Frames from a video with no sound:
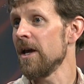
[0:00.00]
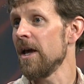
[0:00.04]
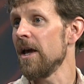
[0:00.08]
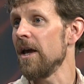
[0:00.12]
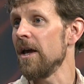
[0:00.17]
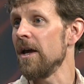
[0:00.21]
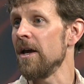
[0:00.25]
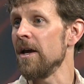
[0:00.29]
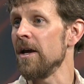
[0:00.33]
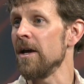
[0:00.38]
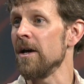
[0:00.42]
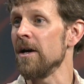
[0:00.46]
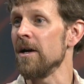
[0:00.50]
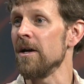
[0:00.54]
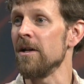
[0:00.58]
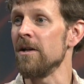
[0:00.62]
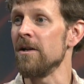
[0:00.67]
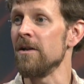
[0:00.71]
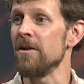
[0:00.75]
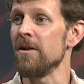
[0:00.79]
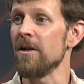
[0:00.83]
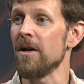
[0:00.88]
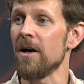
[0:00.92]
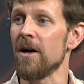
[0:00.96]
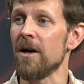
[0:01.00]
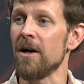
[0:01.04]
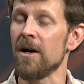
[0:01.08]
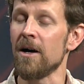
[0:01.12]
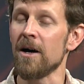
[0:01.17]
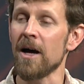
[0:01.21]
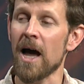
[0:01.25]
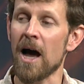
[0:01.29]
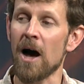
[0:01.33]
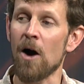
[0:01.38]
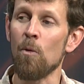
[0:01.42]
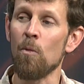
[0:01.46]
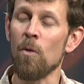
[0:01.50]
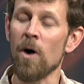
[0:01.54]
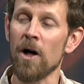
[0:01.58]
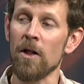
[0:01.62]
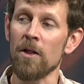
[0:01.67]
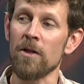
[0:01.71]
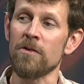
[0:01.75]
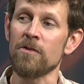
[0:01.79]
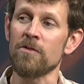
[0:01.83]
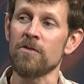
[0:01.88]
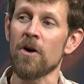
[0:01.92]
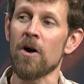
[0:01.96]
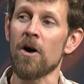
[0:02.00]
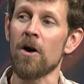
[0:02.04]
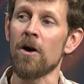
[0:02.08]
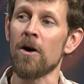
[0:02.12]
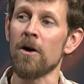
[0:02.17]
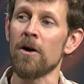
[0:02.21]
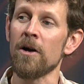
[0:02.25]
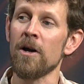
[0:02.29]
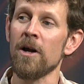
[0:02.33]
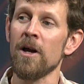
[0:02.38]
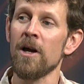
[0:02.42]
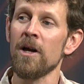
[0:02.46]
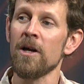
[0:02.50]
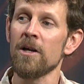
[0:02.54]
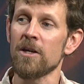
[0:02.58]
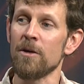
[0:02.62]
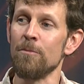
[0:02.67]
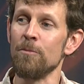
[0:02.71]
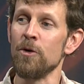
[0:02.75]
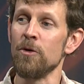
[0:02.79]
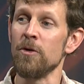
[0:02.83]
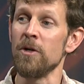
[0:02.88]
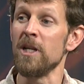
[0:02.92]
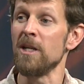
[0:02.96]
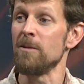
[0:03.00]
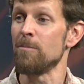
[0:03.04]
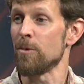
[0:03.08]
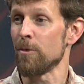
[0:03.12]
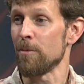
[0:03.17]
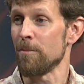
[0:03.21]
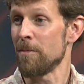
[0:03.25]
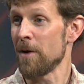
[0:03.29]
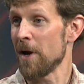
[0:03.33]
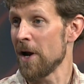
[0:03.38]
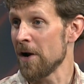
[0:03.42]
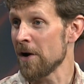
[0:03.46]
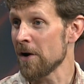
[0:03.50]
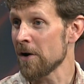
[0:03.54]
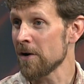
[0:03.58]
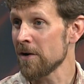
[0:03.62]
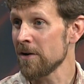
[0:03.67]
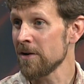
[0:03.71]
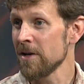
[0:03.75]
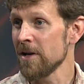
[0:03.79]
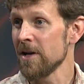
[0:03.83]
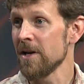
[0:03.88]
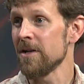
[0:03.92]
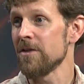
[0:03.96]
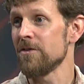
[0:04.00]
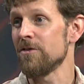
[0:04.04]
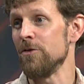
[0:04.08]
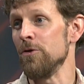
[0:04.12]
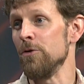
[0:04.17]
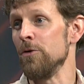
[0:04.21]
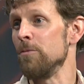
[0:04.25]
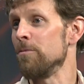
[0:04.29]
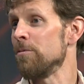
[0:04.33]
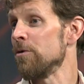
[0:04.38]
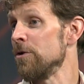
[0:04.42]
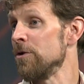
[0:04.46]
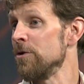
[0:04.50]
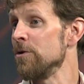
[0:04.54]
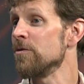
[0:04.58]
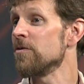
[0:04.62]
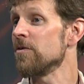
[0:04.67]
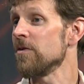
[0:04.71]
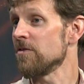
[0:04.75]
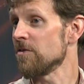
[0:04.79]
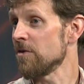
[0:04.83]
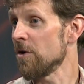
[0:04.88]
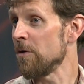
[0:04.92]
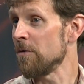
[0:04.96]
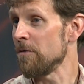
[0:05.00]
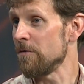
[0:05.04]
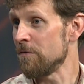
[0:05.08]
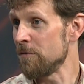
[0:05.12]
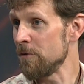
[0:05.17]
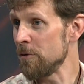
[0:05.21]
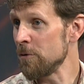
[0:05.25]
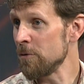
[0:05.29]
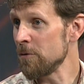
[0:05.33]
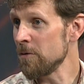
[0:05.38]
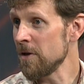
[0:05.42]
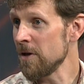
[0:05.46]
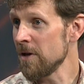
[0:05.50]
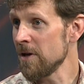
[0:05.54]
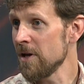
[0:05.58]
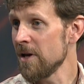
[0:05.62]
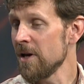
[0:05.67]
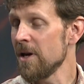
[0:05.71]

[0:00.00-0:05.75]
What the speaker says: and how well is our community prepared to produce its own food